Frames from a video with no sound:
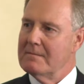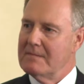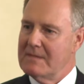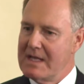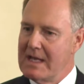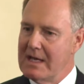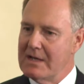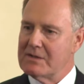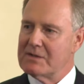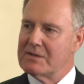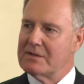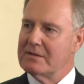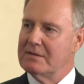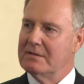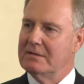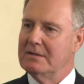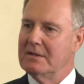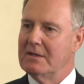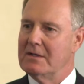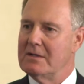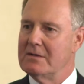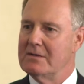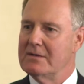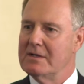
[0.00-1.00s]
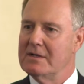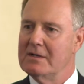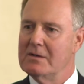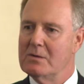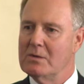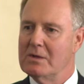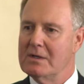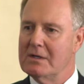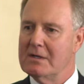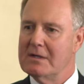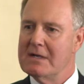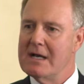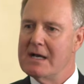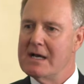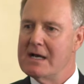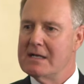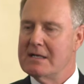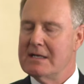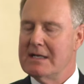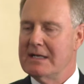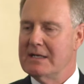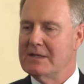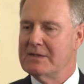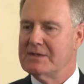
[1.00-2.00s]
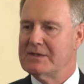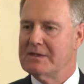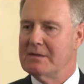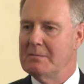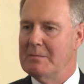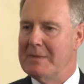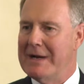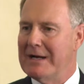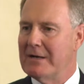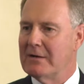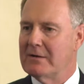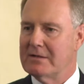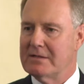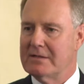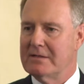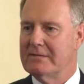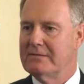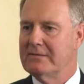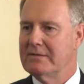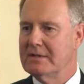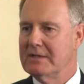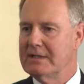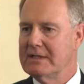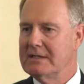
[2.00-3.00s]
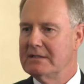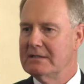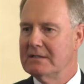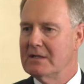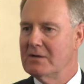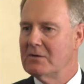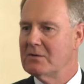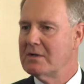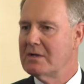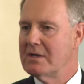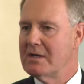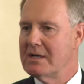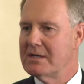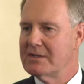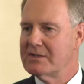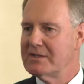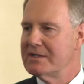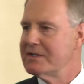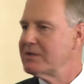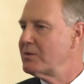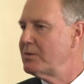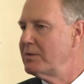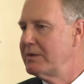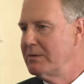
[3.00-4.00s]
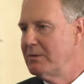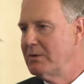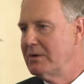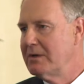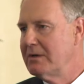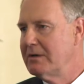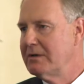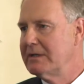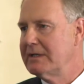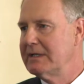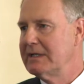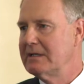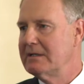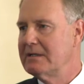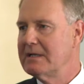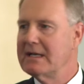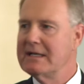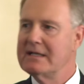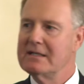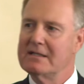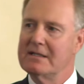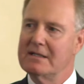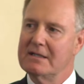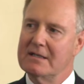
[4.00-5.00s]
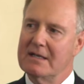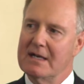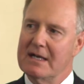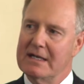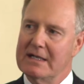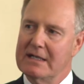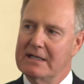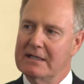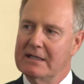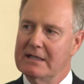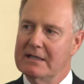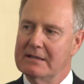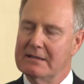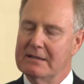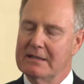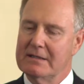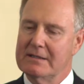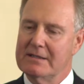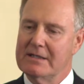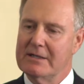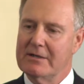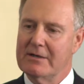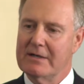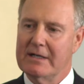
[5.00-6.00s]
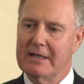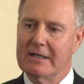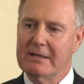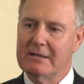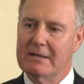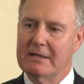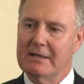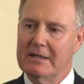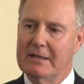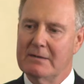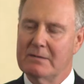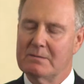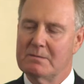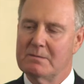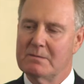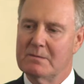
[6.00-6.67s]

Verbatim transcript: Yes, although we're not as comparatively low cost as we were in 1990, uh, Terry, I, I,